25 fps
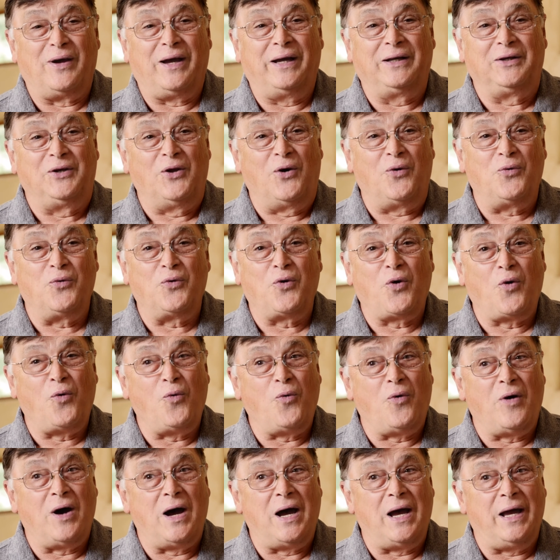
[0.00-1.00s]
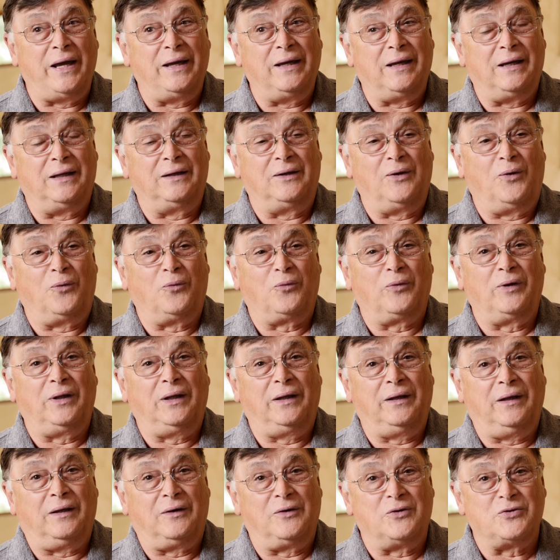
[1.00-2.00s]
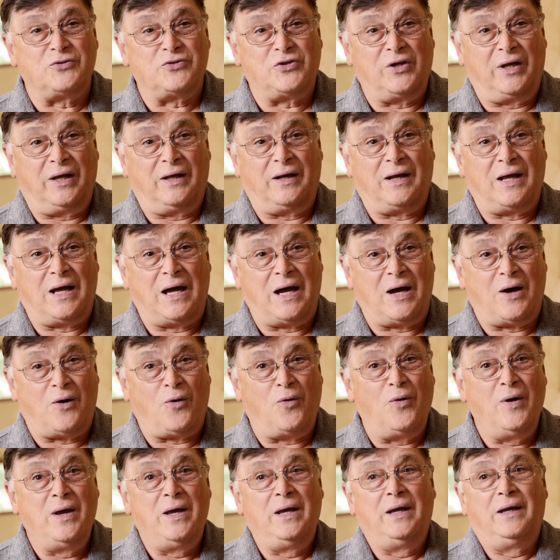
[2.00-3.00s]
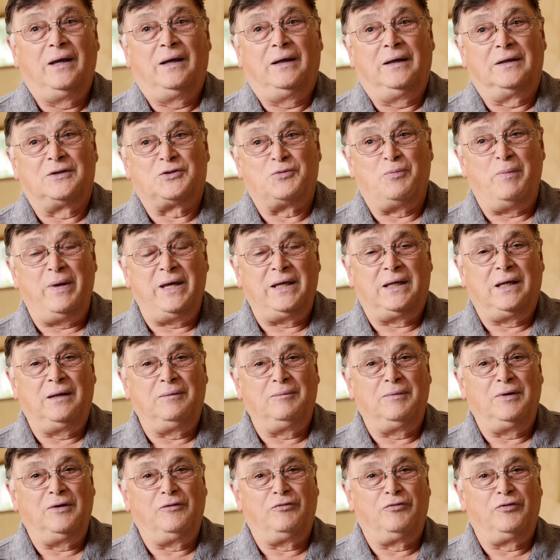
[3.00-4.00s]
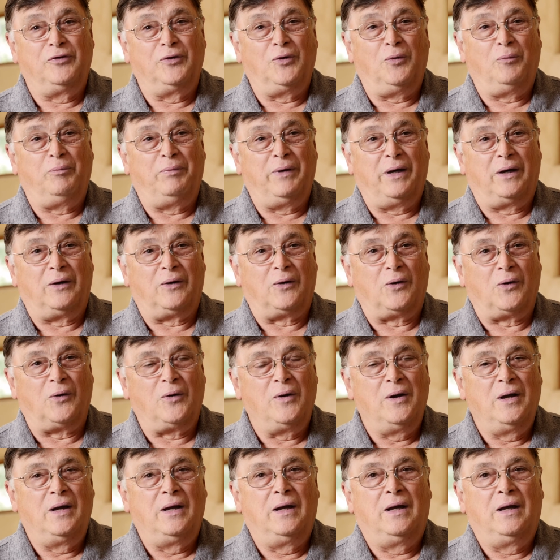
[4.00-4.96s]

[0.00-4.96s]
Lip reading: I don't know why. I don't really understand how. It's making me feel better.